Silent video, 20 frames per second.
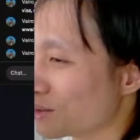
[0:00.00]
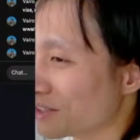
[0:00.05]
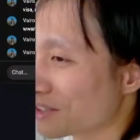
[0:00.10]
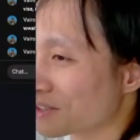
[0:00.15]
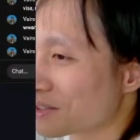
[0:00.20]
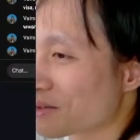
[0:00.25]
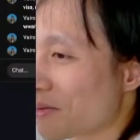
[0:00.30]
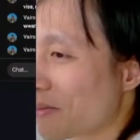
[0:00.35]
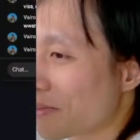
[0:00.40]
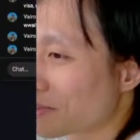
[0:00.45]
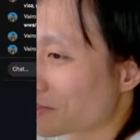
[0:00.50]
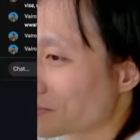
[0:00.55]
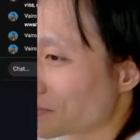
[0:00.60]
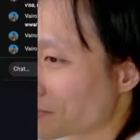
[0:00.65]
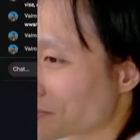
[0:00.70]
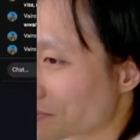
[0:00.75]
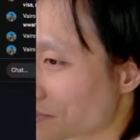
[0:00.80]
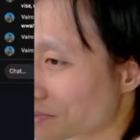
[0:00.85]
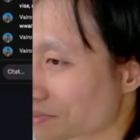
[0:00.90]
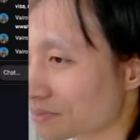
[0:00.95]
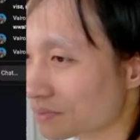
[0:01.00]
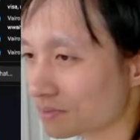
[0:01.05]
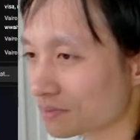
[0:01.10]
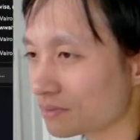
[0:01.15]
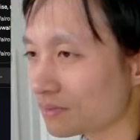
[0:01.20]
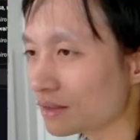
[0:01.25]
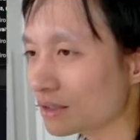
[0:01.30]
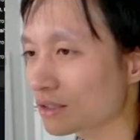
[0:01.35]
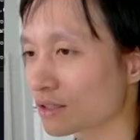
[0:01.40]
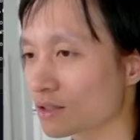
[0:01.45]
this.
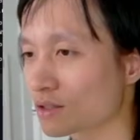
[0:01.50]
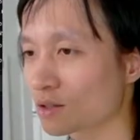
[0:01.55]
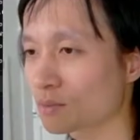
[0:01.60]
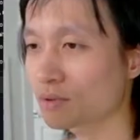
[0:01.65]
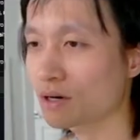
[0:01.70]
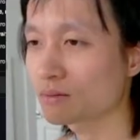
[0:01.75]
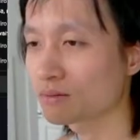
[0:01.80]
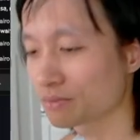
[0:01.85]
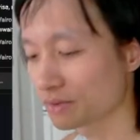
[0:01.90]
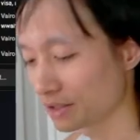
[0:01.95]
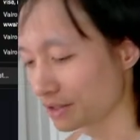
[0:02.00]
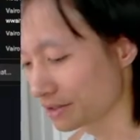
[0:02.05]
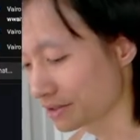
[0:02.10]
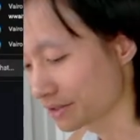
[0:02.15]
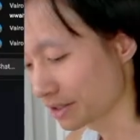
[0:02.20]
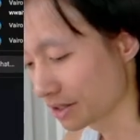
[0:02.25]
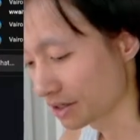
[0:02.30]
So the problem is